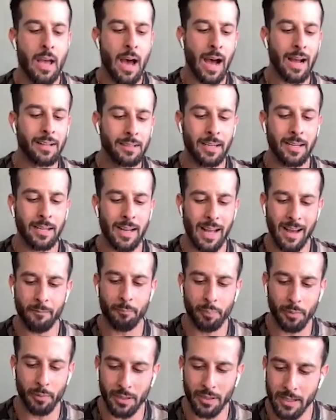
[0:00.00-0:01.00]
I did have
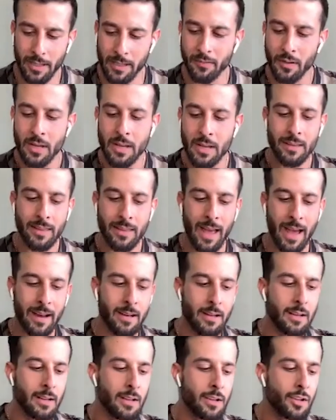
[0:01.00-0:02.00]
belief that
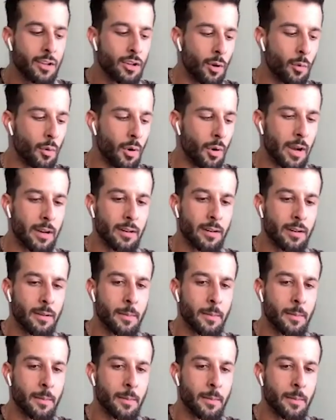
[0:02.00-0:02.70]
you know what.